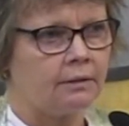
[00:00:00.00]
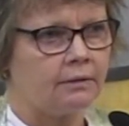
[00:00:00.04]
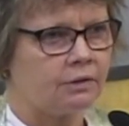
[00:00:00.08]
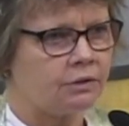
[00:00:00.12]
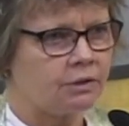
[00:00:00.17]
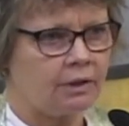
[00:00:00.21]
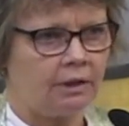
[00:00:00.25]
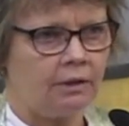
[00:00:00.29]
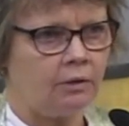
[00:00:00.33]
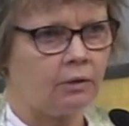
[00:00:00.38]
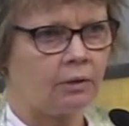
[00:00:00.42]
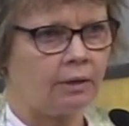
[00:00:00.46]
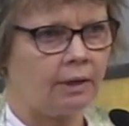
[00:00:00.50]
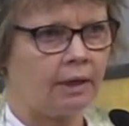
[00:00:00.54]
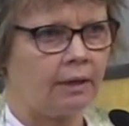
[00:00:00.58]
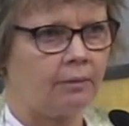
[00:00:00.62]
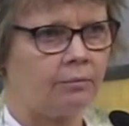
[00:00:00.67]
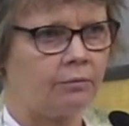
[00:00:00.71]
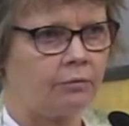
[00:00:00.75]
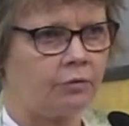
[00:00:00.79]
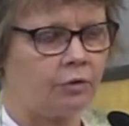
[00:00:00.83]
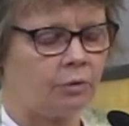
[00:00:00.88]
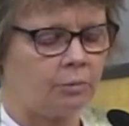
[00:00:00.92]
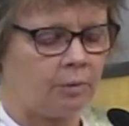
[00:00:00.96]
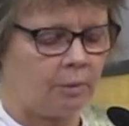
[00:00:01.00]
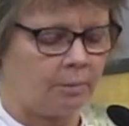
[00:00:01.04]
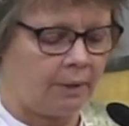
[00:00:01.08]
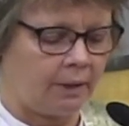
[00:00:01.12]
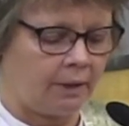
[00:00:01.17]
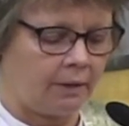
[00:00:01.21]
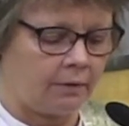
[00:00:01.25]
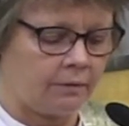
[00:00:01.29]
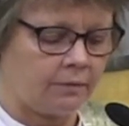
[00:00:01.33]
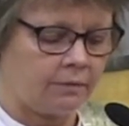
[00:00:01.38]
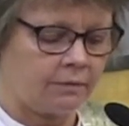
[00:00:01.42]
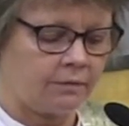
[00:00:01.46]
This cannot come from
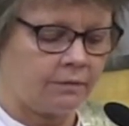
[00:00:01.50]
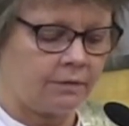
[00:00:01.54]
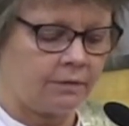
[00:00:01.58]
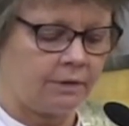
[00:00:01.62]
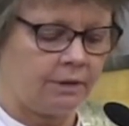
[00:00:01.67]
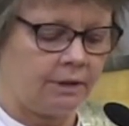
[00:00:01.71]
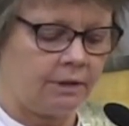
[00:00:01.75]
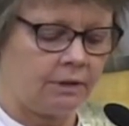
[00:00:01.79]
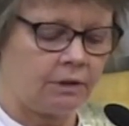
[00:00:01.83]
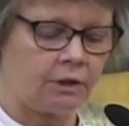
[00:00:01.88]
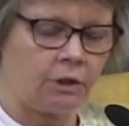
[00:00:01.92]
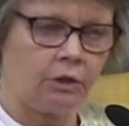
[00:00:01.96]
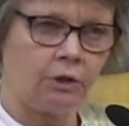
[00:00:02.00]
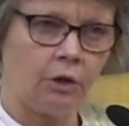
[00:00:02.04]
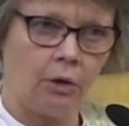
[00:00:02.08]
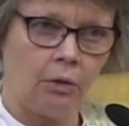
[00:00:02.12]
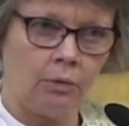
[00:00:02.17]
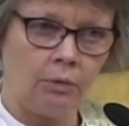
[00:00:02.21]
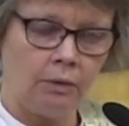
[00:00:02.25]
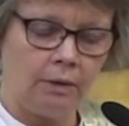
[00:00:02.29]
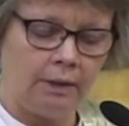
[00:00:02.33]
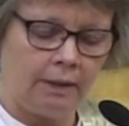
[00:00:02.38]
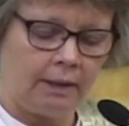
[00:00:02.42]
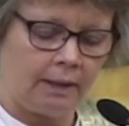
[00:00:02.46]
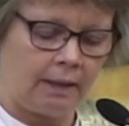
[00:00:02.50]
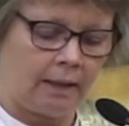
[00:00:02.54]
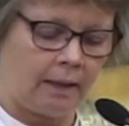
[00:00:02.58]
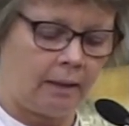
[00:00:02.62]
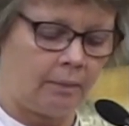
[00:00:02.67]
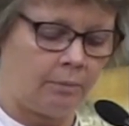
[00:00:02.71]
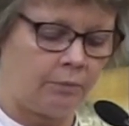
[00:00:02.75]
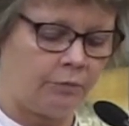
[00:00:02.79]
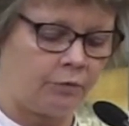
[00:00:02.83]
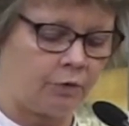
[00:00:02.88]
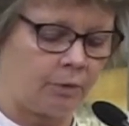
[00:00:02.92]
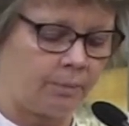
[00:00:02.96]
above. It can only
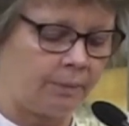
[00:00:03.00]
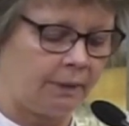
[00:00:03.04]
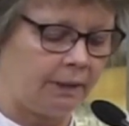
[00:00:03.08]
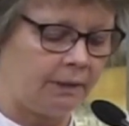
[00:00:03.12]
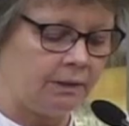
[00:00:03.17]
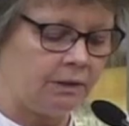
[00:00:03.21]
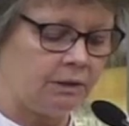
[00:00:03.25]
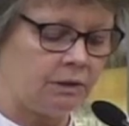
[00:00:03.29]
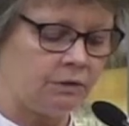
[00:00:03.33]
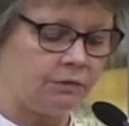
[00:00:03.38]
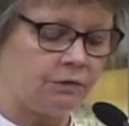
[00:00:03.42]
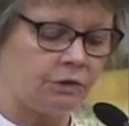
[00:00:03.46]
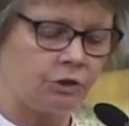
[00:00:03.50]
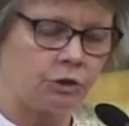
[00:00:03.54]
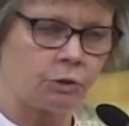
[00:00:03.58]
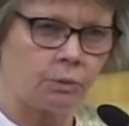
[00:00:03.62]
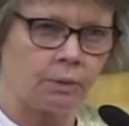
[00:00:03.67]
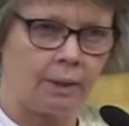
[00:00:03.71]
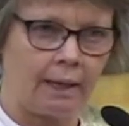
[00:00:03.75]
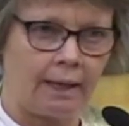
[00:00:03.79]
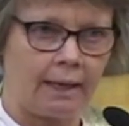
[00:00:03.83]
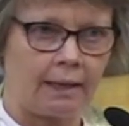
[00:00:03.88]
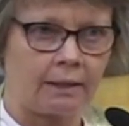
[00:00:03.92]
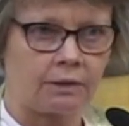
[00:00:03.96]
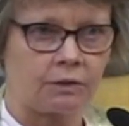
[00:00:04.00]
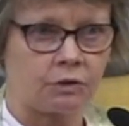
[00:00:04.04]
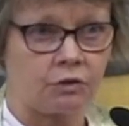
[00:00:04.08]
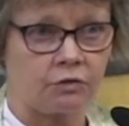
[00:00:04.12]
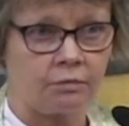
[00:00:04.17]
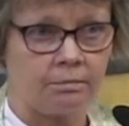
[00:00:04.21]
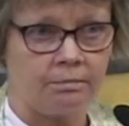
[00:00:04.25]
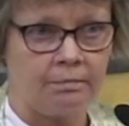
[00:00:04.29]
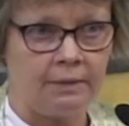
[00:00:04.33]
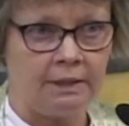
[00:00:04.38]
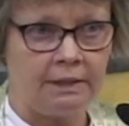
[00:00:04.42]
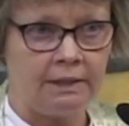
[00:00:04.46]
come from the individual acts
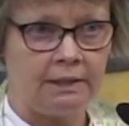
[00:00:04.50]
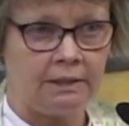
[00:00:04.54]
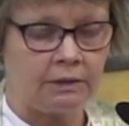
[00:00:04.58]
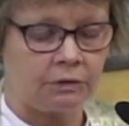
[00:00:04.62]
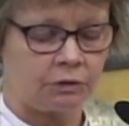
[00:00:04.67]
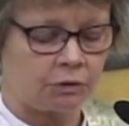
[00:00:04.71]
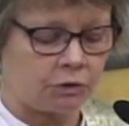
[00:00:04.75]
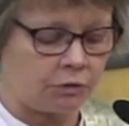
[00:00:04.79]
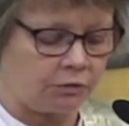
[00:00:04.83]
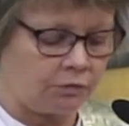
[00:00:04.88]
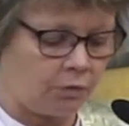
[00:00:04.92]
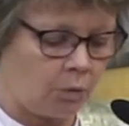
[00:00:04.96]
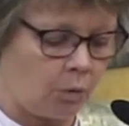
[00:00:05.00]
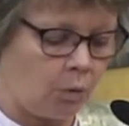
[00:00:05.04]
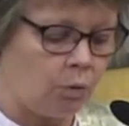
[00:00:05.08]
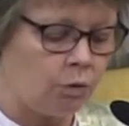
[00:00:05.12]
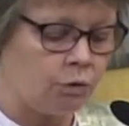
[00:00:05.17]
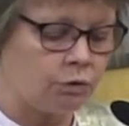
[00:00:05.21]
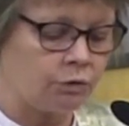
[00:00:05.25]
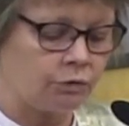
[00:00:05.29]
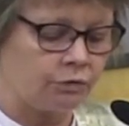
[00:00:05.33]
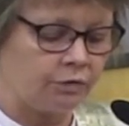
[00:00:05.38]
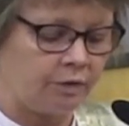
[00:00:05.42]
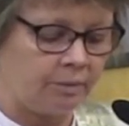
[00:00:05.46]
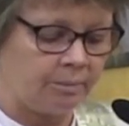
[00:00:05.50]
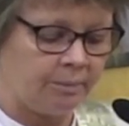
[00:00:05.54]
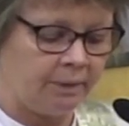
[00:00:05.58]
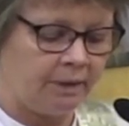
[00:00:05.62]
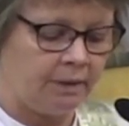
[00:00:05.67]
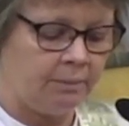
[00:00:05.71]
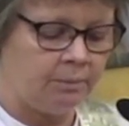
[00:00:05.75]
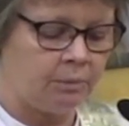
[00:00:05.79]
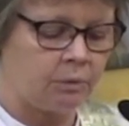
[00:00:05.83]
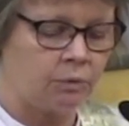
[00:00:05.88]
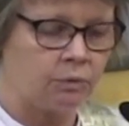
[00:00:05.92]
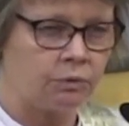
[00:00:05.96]
of millions of ordinary
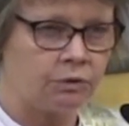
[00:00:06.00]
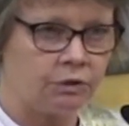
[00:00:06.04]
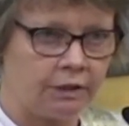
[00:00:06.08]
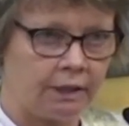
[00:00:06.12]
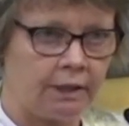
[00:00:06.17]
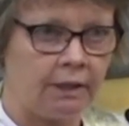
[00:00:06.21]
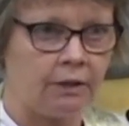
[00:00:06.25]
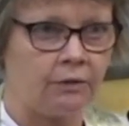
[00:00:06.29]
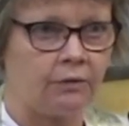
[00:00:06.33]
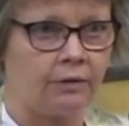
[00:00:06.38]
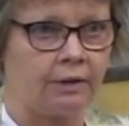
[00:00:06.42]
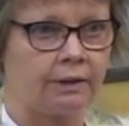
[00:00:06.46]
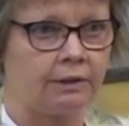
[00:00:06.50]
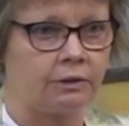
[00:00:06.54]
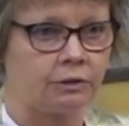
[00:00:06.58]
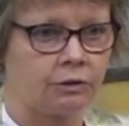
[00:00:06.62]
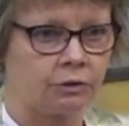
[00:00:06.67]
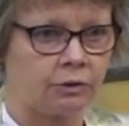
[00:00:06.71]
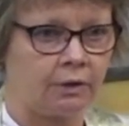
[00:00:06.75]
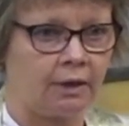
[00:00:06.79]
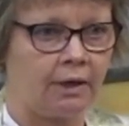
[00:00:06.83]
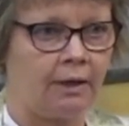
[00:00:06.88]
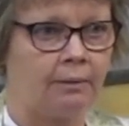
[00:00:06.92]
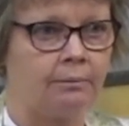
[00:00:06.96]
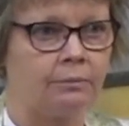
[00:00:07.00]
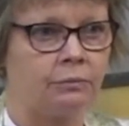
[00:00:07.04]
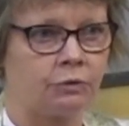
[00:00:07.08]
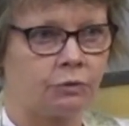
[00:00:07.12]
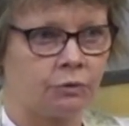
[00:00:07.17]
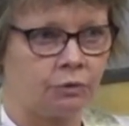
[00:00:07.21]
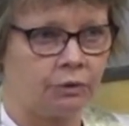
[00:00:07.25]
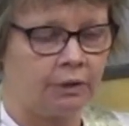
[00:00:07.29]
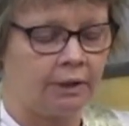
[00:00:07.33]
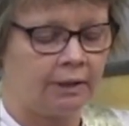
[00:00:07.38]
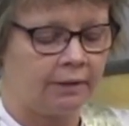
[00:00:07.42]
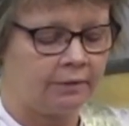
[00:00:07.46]
people daring to come
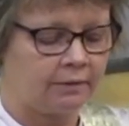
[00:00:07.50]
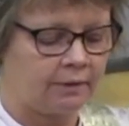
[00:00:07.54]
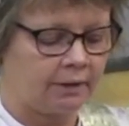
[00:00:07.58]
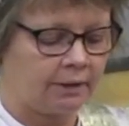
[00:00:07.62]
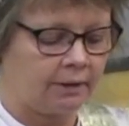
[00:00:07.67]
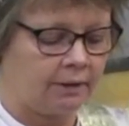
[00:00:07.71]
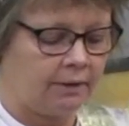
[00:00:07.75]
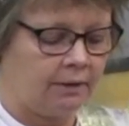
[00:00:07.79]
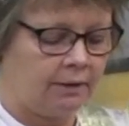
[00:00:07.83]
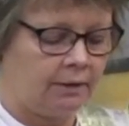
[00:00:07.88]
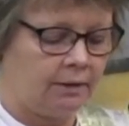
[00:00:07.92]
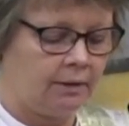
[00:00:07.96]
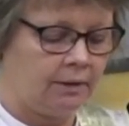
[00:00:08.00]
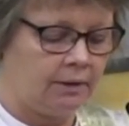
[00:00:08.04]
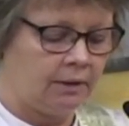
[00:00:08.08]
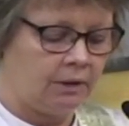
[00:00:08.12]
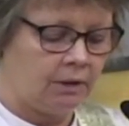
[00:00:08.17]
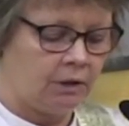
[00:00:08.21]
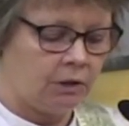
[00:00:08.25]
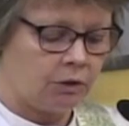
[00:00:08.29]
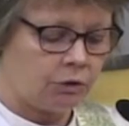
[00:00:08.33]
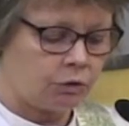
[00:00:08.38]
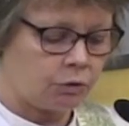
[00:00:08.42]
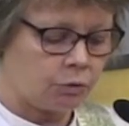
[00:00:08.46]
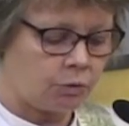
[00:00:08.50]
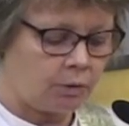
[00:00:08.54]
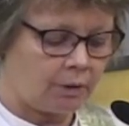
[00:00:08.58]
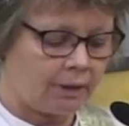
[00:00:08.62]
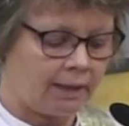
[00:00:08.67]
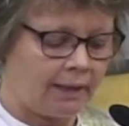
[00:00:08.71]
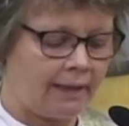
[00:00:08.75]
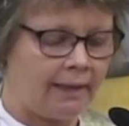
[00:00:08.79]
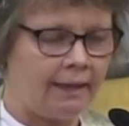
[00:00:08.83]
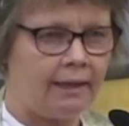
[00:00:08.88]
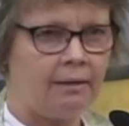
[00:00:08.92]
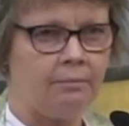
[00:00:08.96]
together to
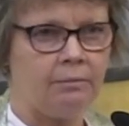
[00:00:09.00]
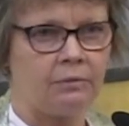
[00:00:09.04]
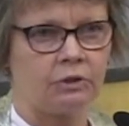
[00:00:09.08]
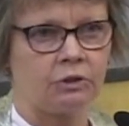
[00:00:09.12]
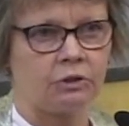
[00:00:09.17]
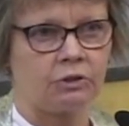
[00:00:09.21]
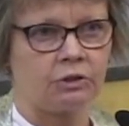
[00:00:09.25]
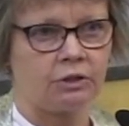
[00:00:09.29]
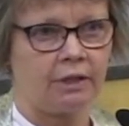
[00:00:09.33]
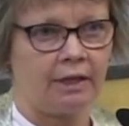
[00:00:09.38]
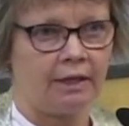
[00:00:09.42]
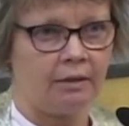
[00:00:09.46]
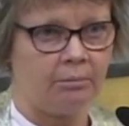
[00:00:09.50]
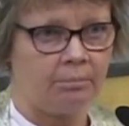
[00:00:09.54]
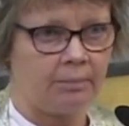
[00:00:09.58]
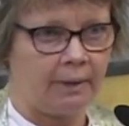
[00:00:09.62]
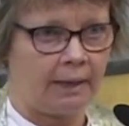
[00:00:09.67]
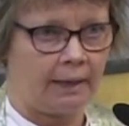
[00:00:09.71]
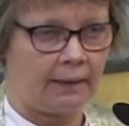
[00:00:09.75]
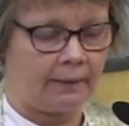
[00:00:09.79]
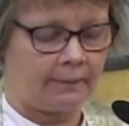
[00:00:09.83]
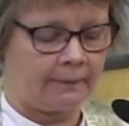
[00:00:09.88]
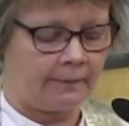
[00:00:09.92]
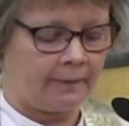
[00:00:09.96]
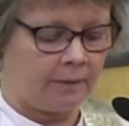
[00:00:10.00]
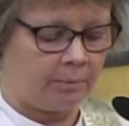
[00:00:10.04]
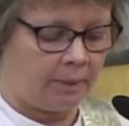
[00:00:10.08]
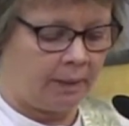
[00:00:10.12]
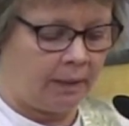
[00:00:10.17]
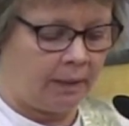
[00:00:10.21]
claim and to take back their